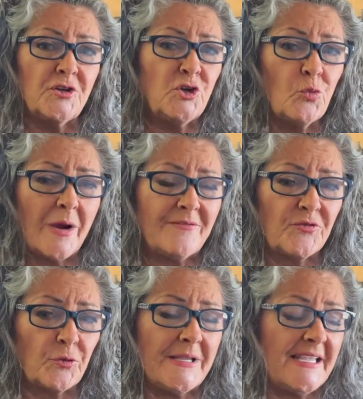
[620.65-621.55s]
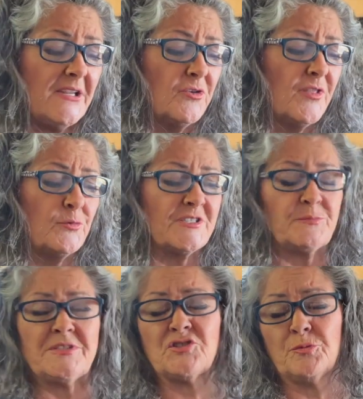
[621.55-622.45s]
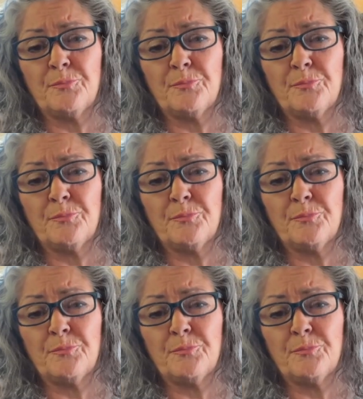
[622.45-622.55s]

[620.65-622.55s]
new Wave 3 heater. There was a Mr.